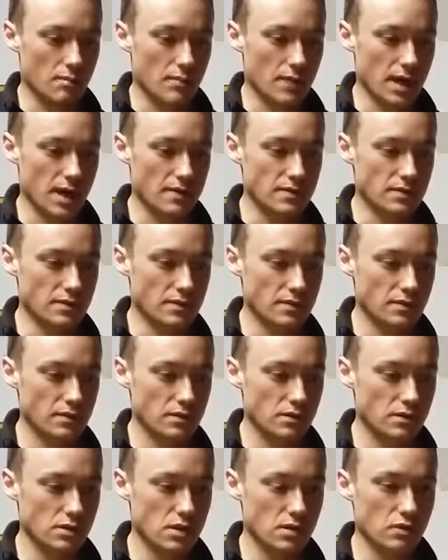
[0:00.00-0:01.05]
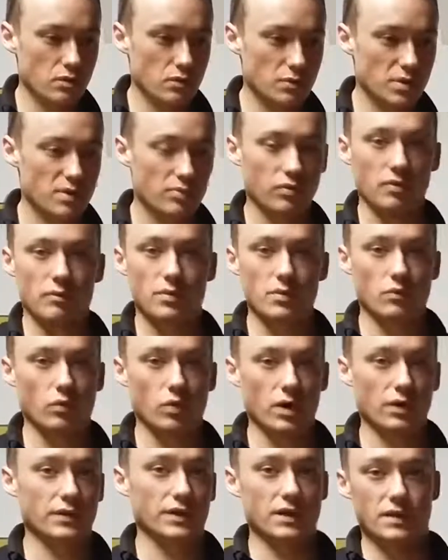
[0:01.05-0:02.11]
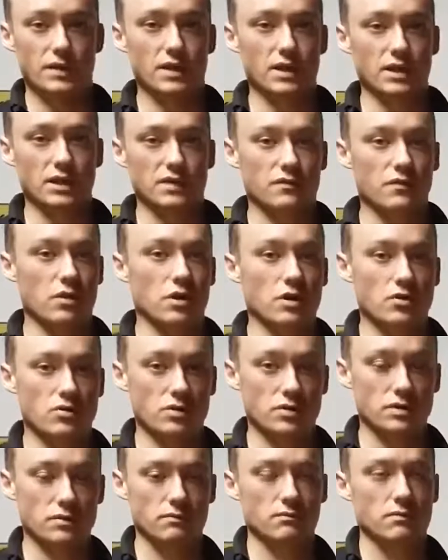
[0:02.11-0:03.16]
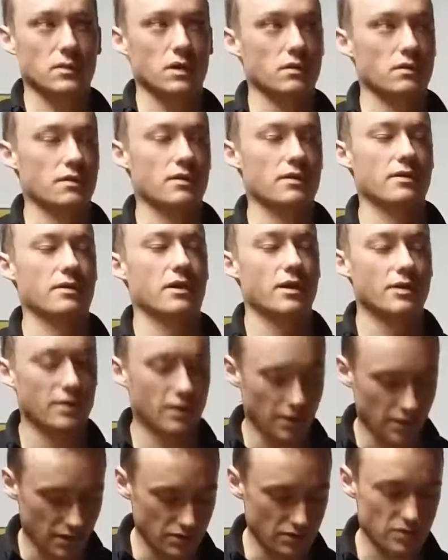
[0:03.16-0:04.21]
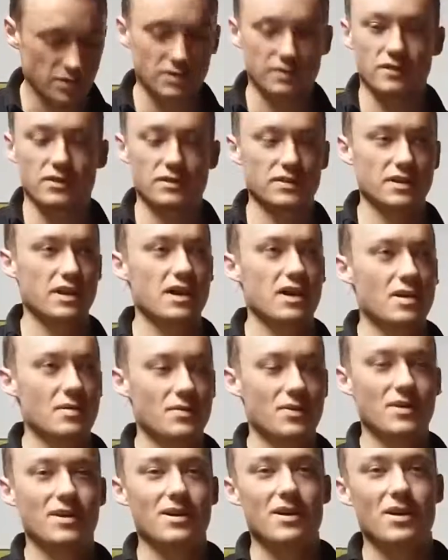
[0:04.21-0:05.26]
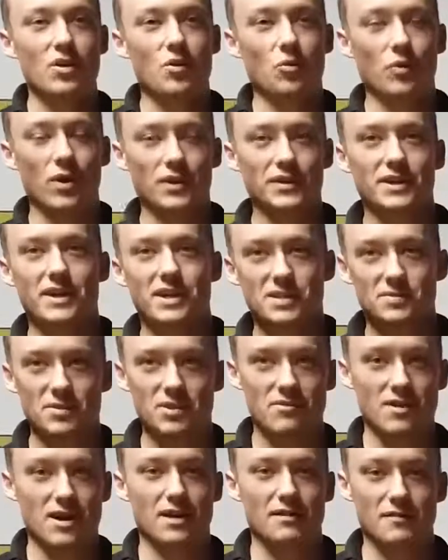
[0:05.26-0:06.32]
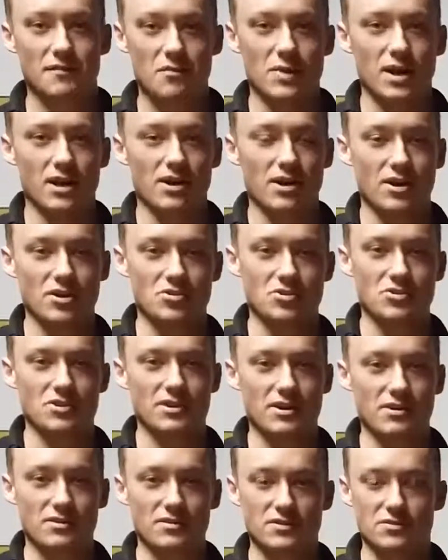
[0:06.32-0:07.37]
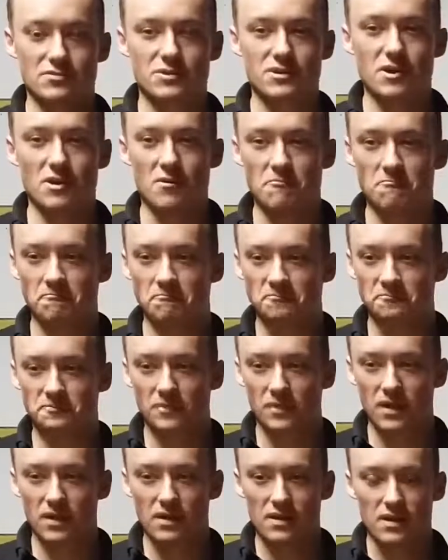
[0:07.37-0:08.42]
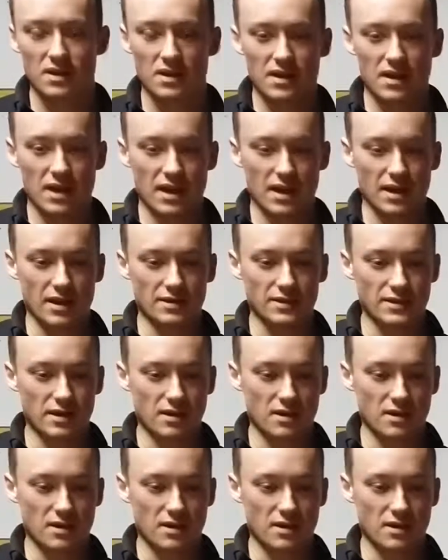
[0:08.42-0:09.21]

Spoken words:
And people have been welding things for not hundreds of years. Welding has been around for about 100 years or so, and